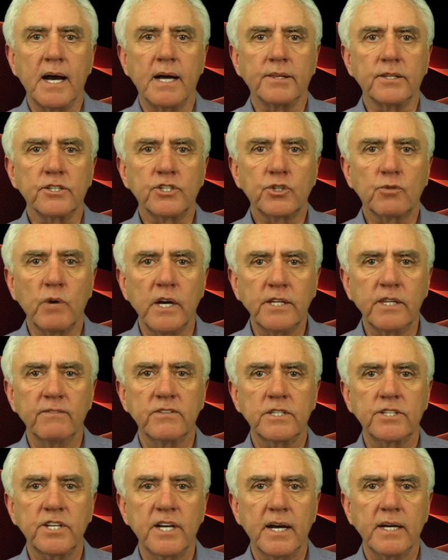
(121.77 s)
on the strength of
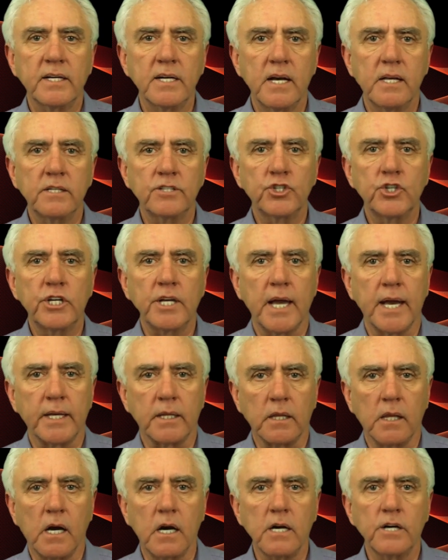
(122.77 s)
its technology
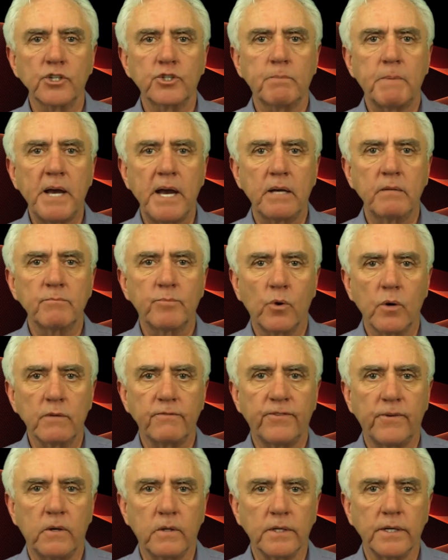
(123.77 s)
and large patent
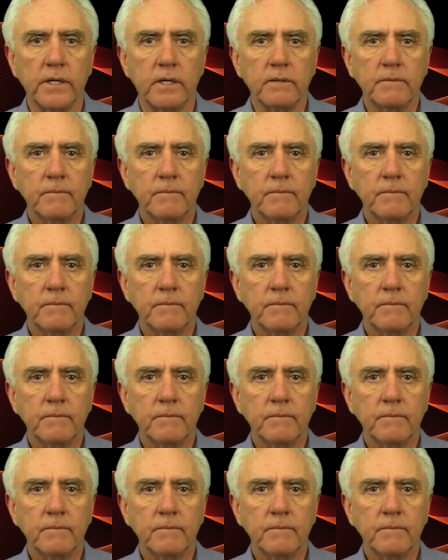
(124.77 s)
portfolio.